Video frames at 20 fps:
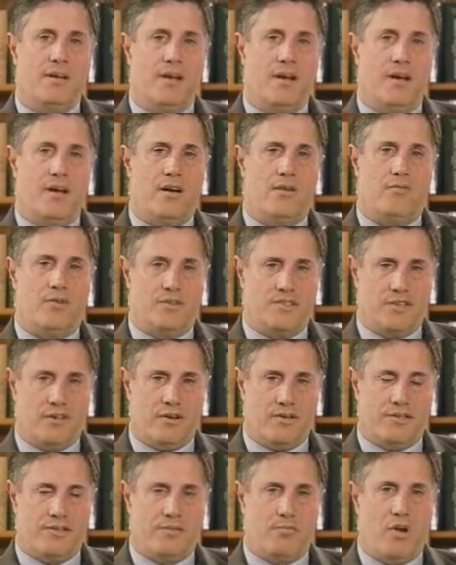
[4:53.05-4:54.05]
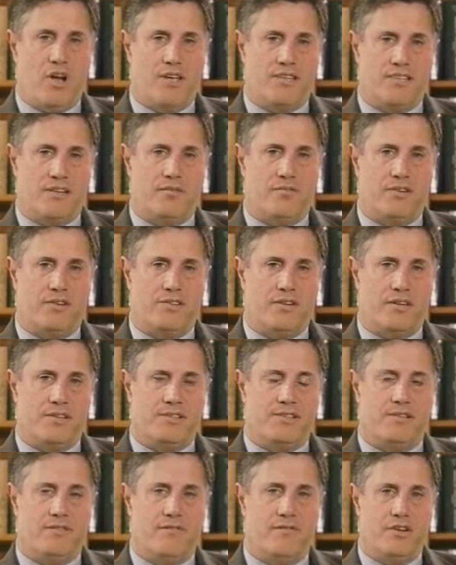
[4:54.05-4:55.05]
positive
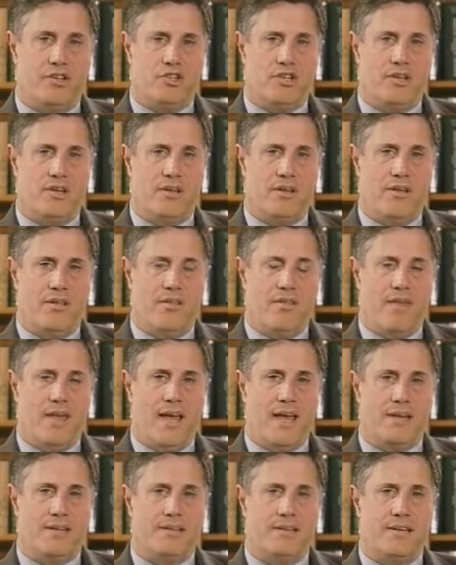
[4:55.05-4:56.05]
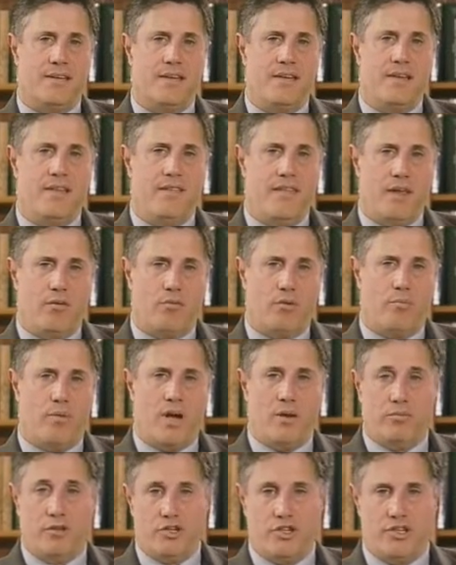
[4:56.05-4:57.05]
results sufficient that they were
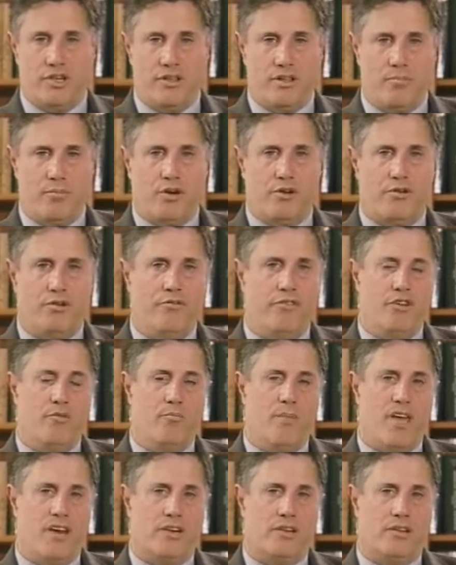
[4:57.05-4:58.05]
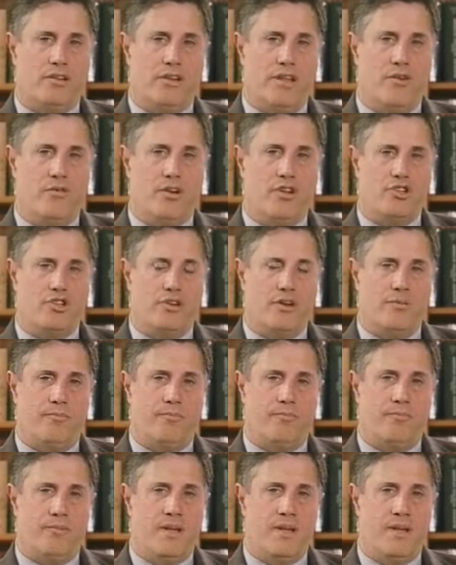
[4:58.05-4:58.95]
published in the peer-reviewed medical literature.